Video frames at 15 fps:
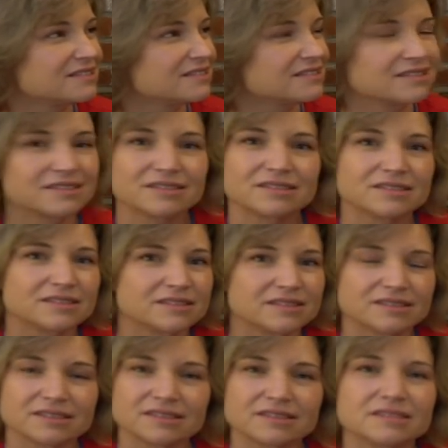
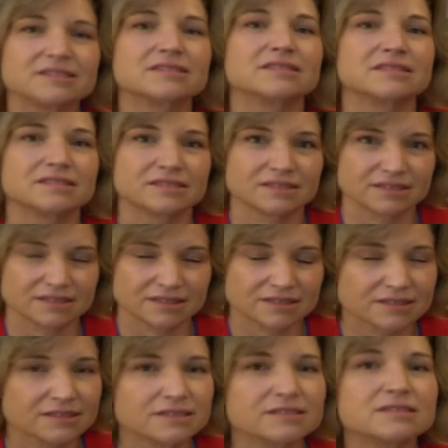
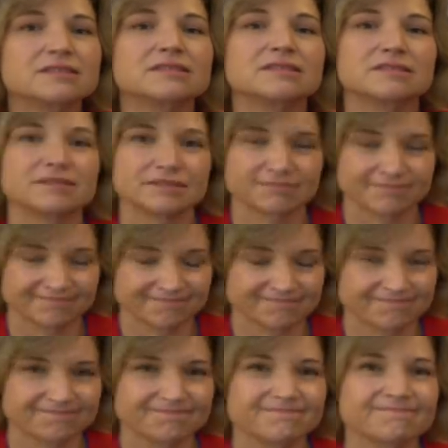
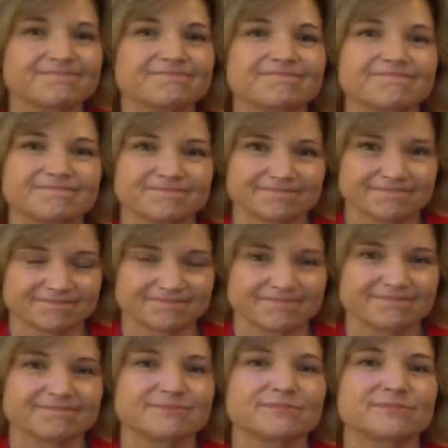
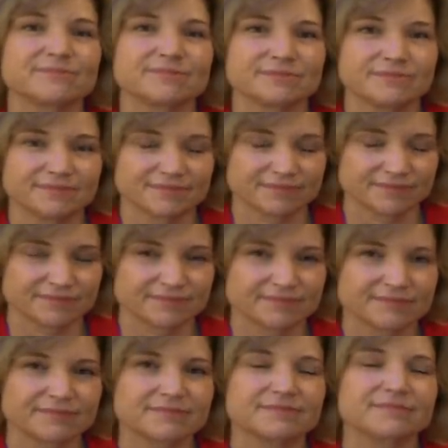
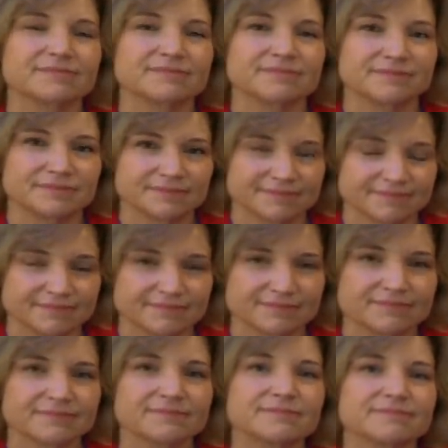
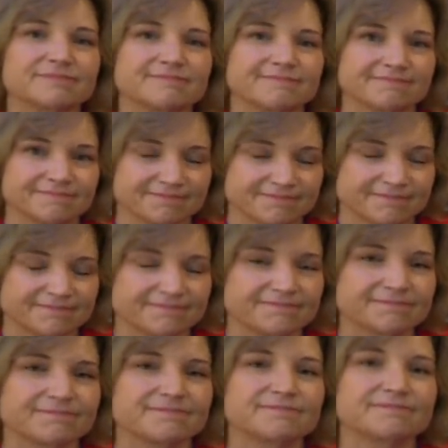
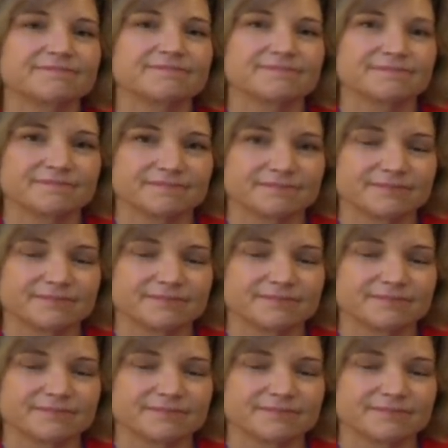(not speaking)